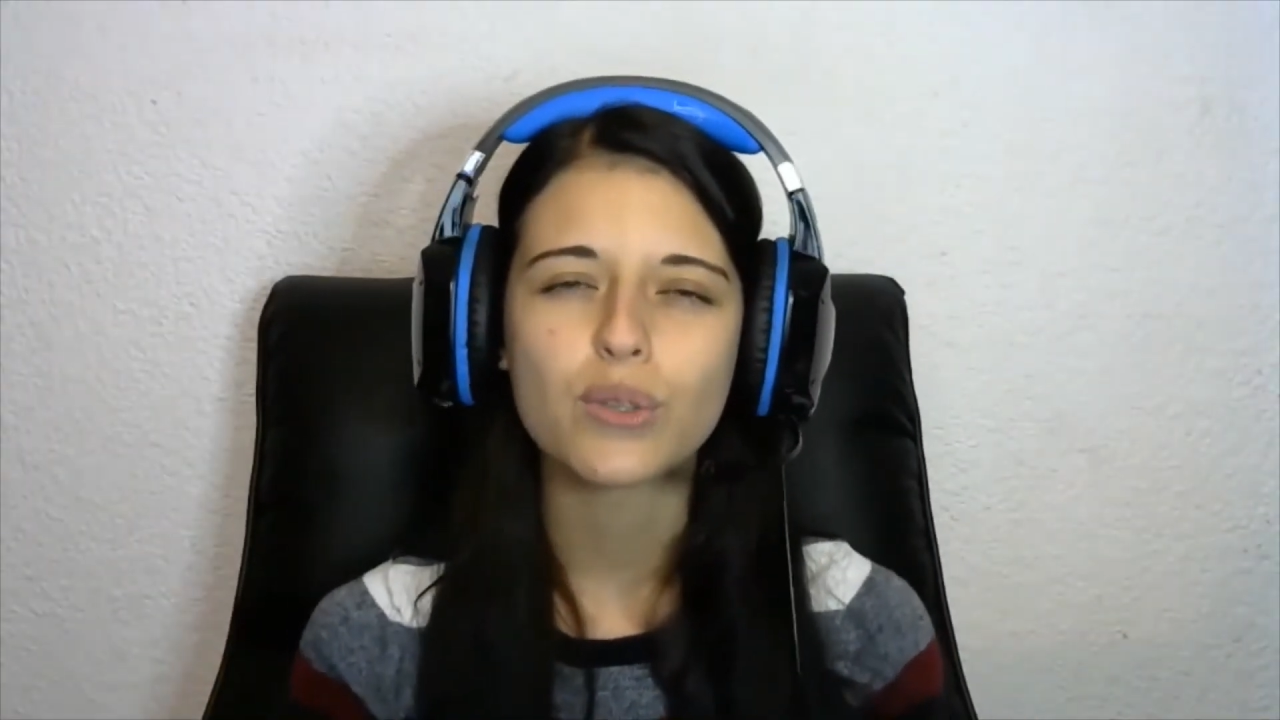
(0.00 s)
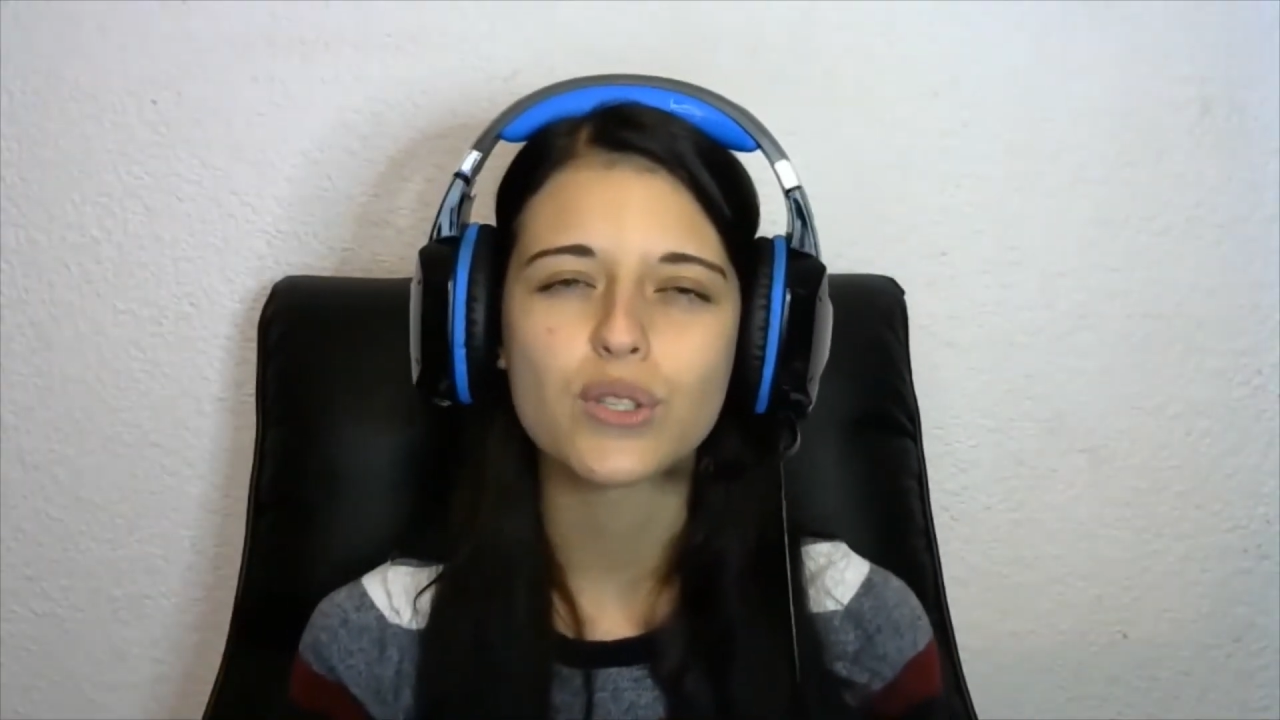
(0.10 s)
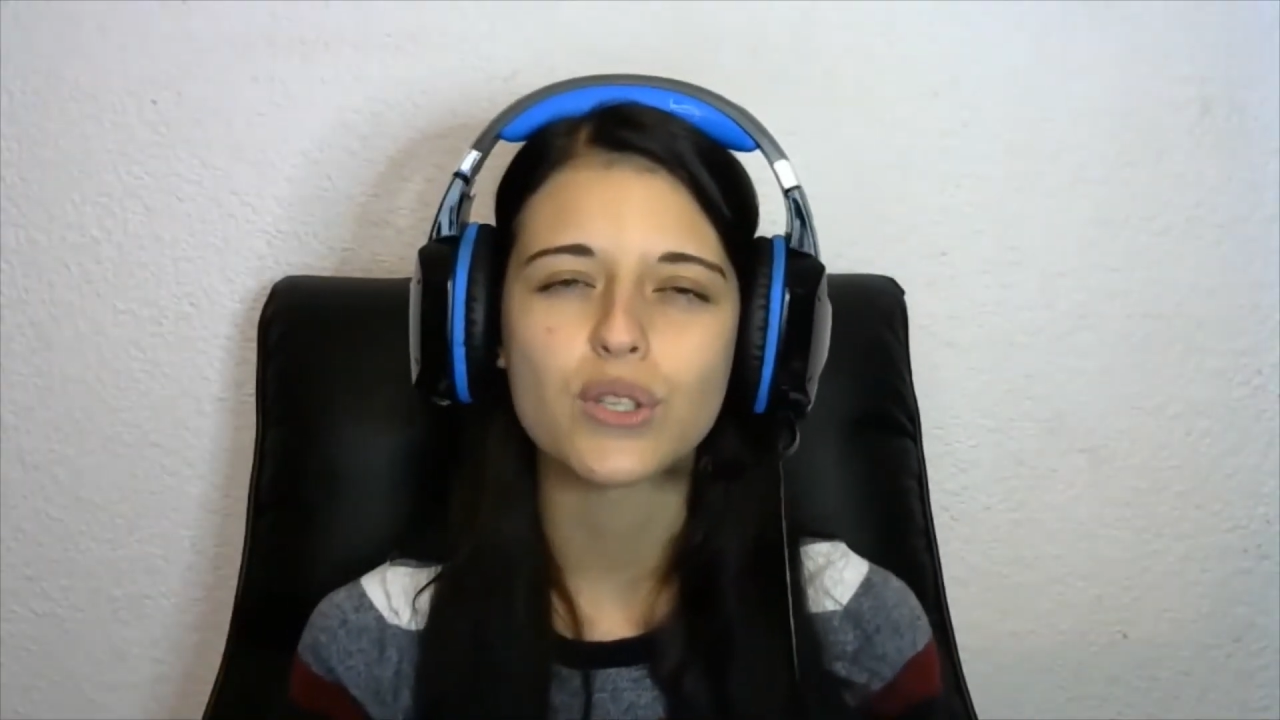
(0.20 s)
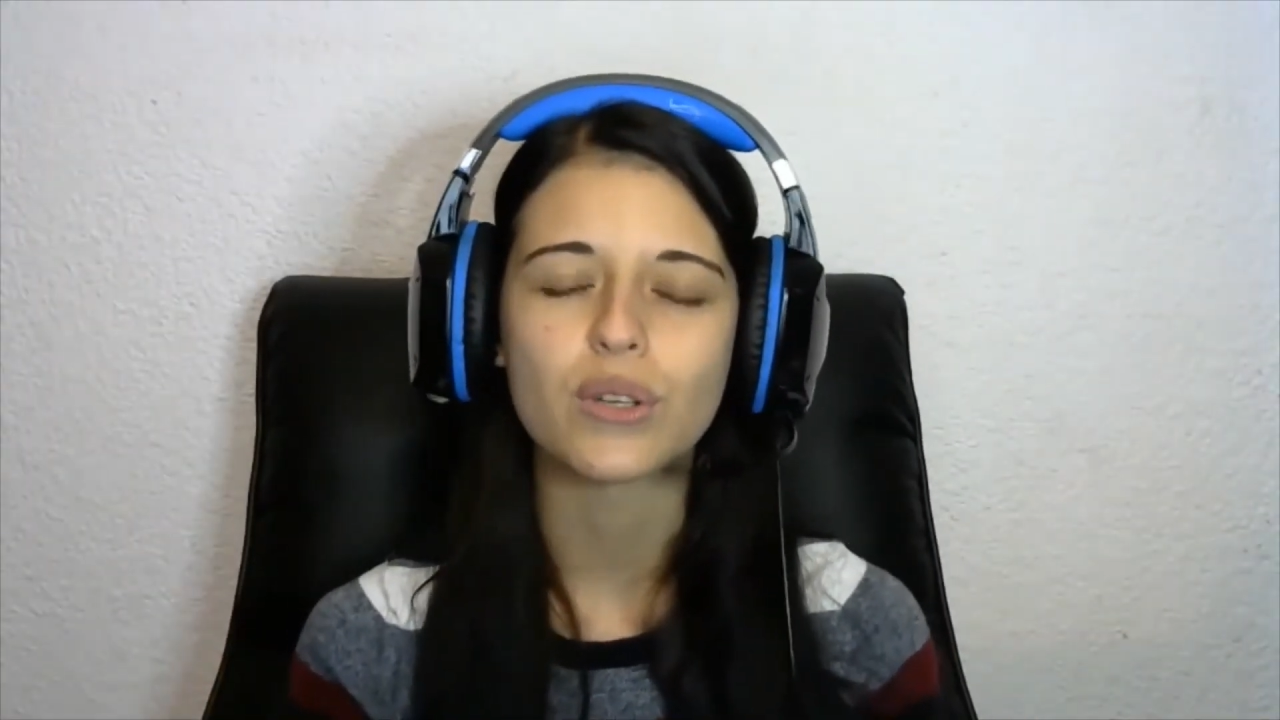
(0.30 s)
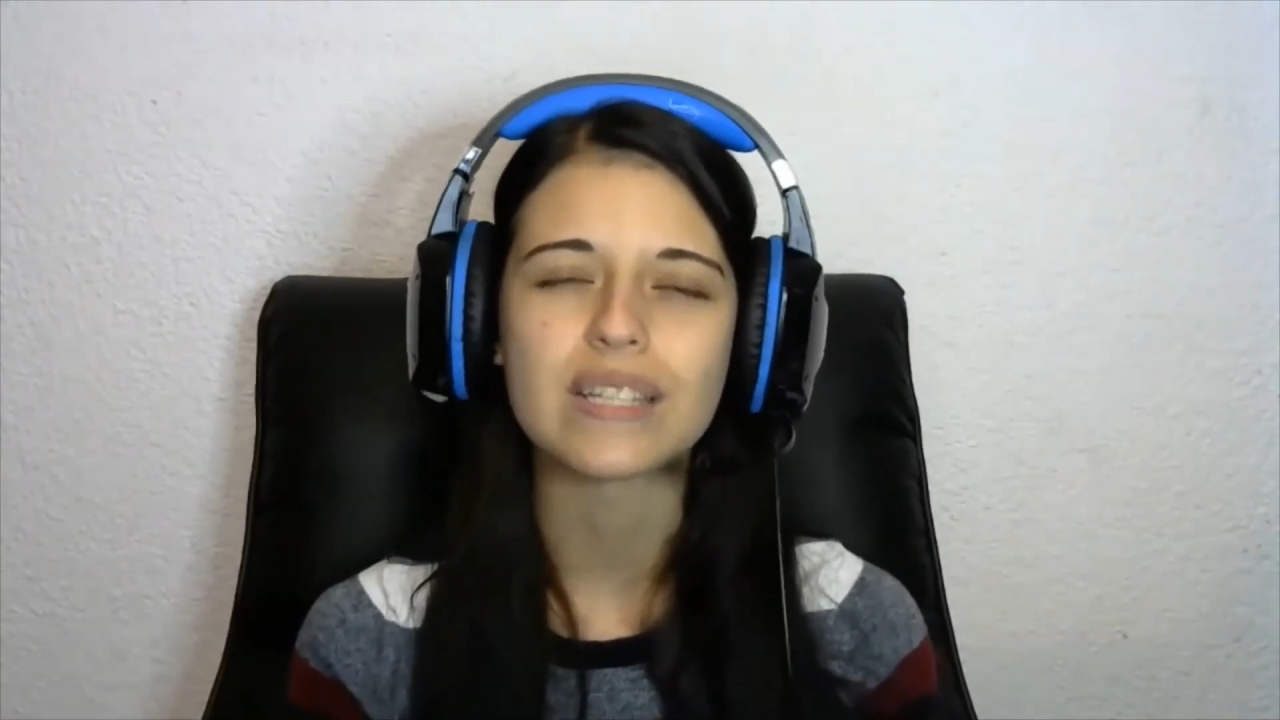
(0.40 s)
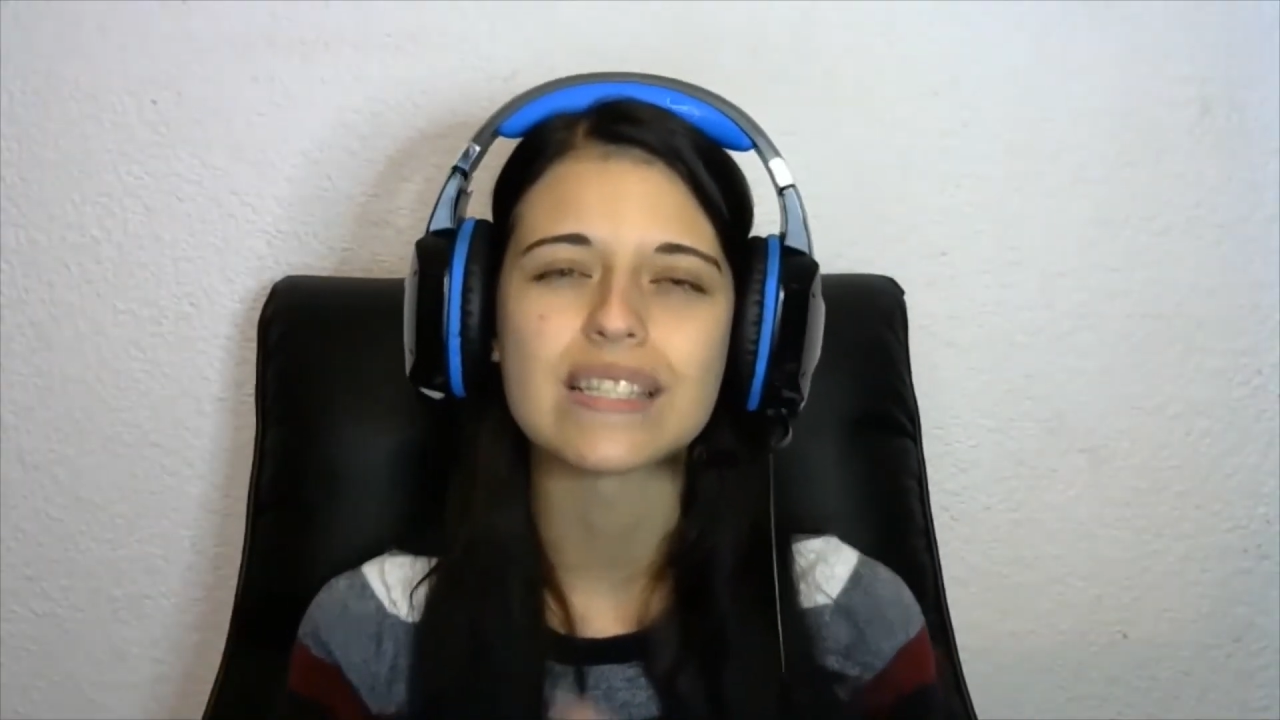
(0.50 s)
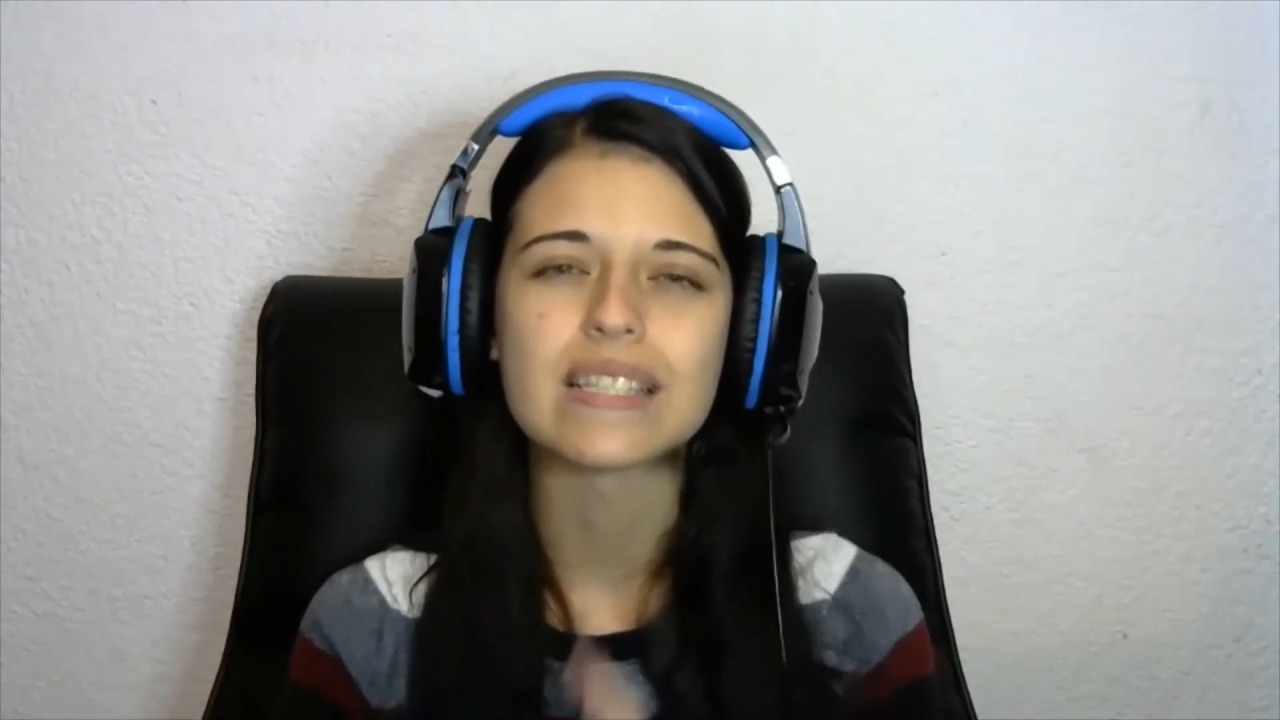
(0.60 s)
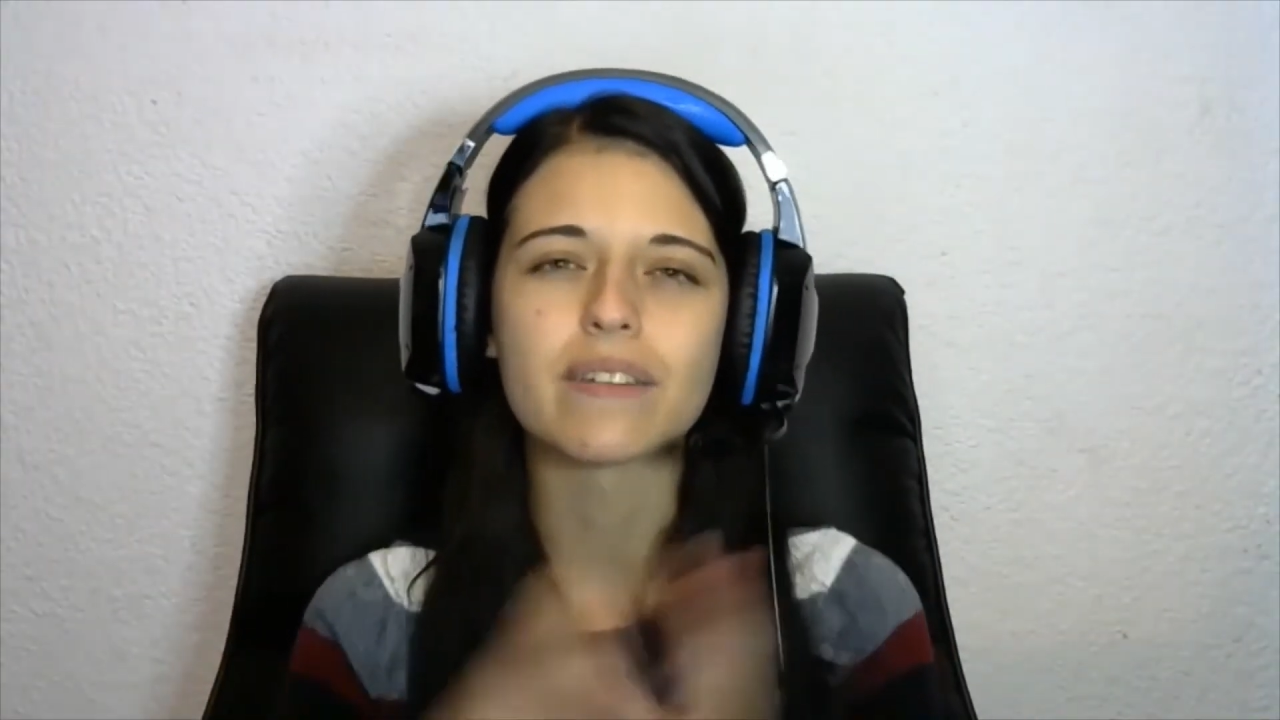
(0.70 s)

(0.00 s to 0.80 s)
students